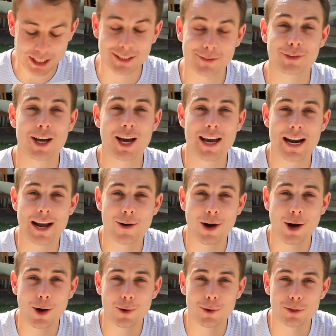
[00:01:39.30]
of cutting out
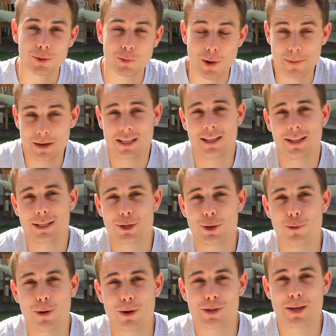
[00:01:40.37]
holes, we're missing the two
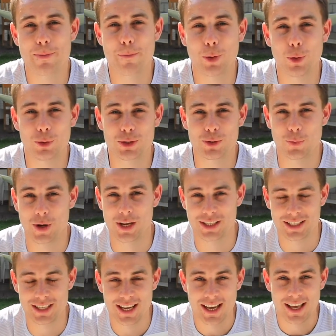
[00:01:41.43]
most important ones.
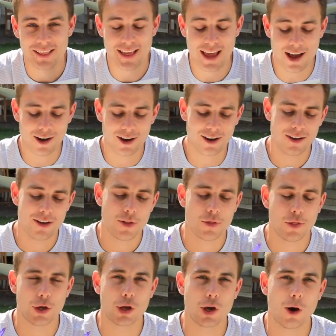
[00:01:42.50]
They are the
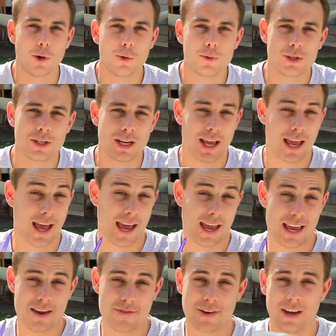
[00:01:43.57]
goals at
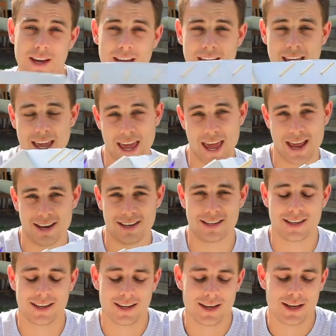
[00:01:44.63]
either end.
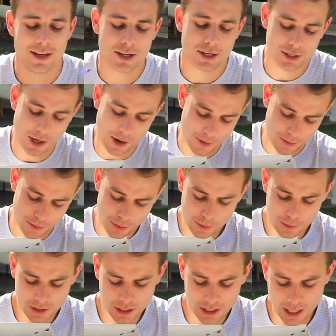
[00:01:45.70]
So
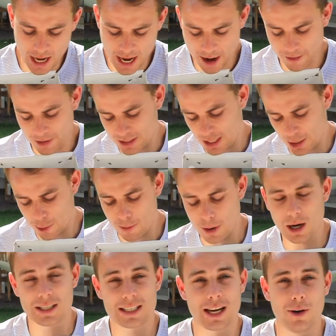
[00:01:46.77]
using the areas that you
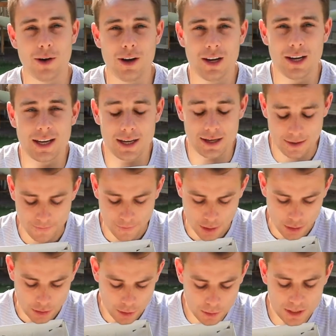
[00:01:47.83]
marked out earlier,
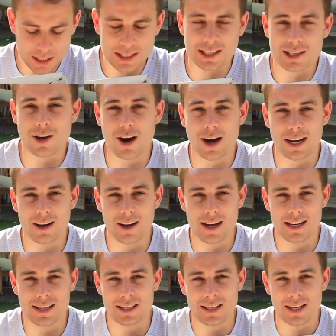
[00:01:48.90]
use these as
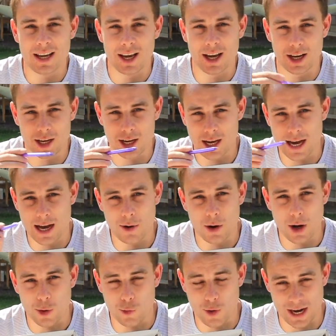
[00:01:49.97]
guidelines and cut out
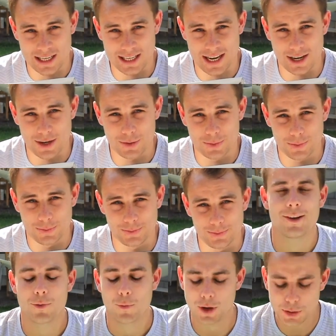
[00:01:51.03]
a rectangle.
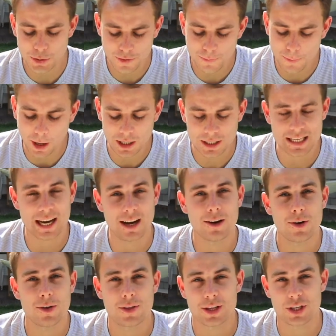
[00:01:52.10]
Once you have marked
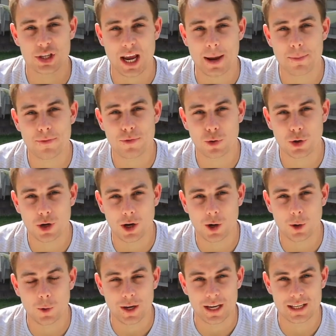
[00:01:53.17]
out the shape of your
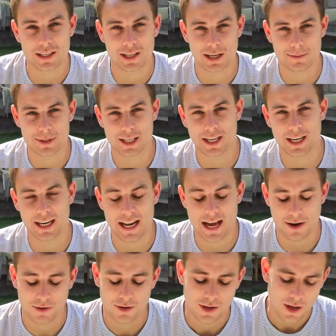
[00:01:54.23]
goal, it's time to cut it
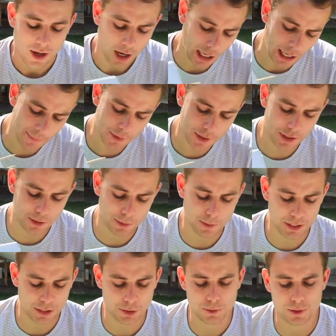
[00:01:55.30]
out. I'm going to do
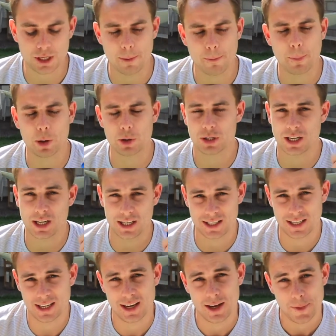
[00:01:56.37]
this using a box
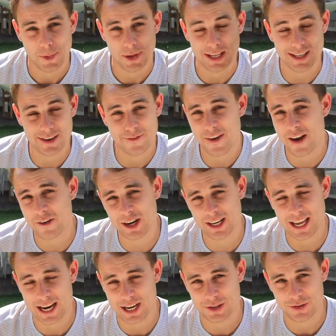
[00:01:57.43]
cutter. These are very
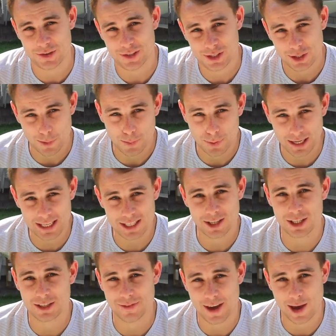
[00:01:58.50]
dangerous, so please
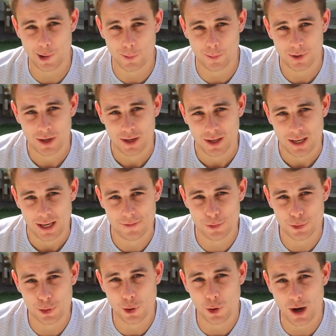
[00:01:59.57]
ask for help. If you
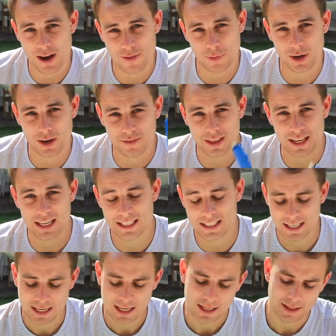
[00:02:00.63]
do not have one of these,
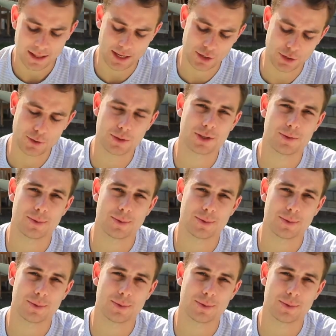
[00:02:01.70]
then use some